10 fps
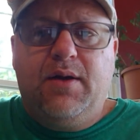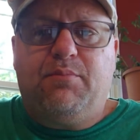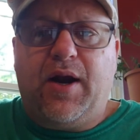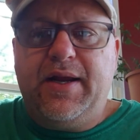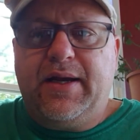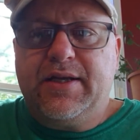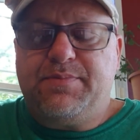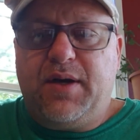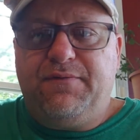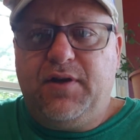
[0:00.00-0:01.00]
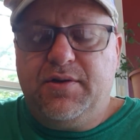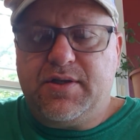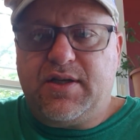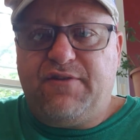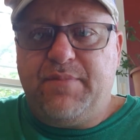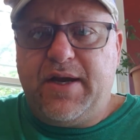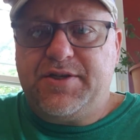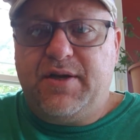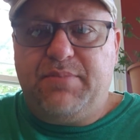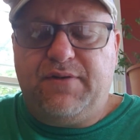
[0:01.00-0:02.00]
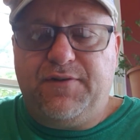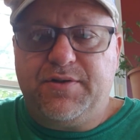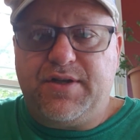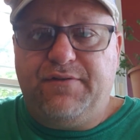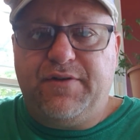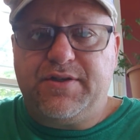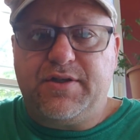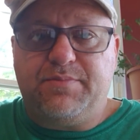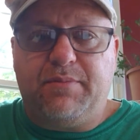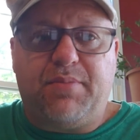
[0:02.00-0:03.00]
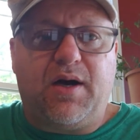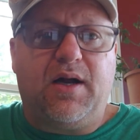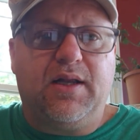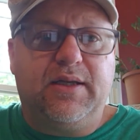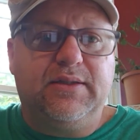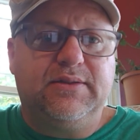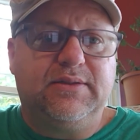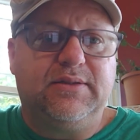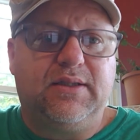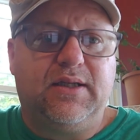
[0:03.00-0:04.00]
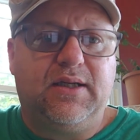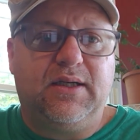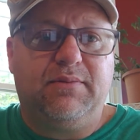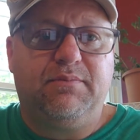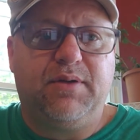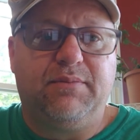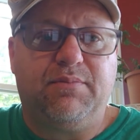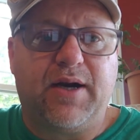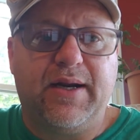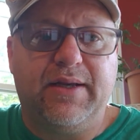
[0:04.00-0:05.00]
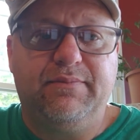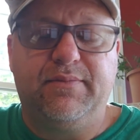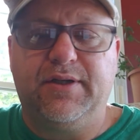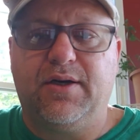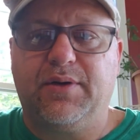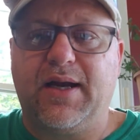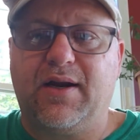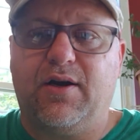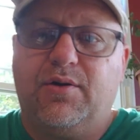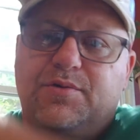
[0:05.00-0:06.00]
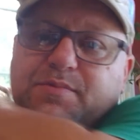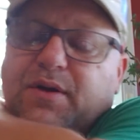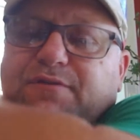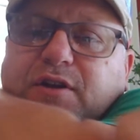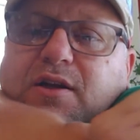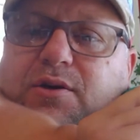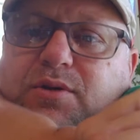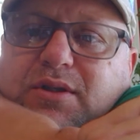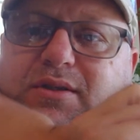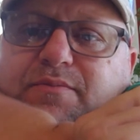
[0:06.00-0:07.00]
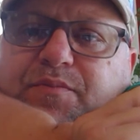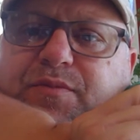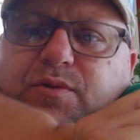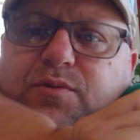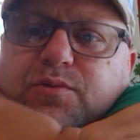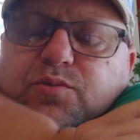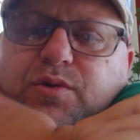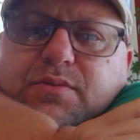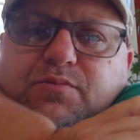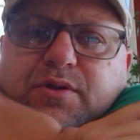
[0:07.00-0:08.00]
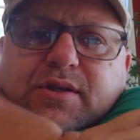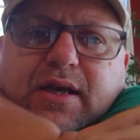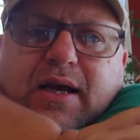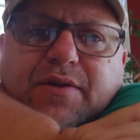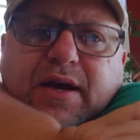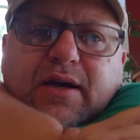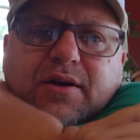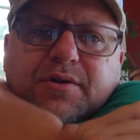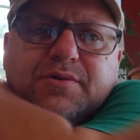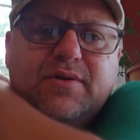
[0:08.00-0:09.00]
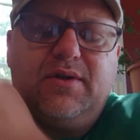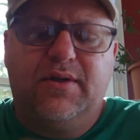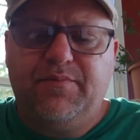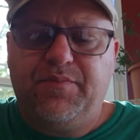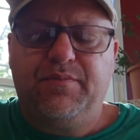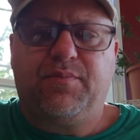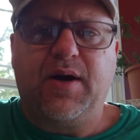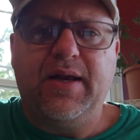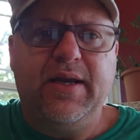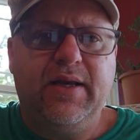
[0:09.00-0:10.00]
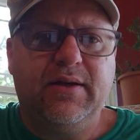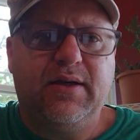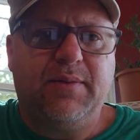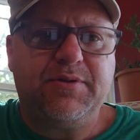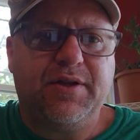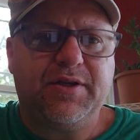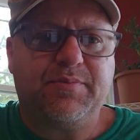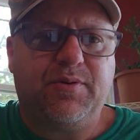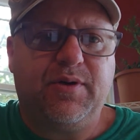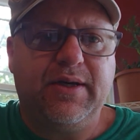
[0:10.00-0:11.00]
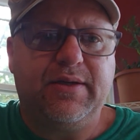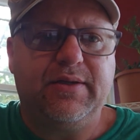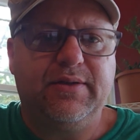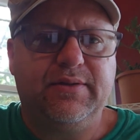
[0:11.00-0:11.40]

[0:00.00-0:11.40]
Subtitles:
Brady against Buffalo, it's a tough matchup. Buffalo's defense has been balling, but Brady, you know, kind of owns Buffalo. We'll see how that goes. Brady, up to this point,